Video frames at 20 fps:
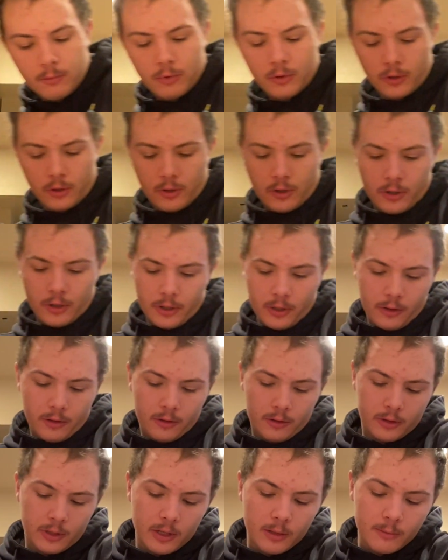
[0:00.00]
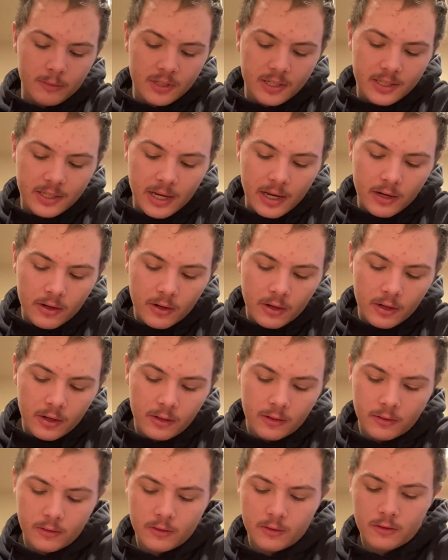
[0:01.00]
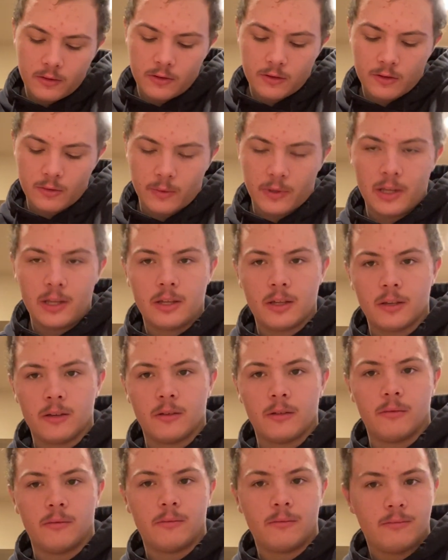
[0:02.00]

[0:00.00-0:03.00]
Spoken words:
put a card here, let him stand on it, so he can...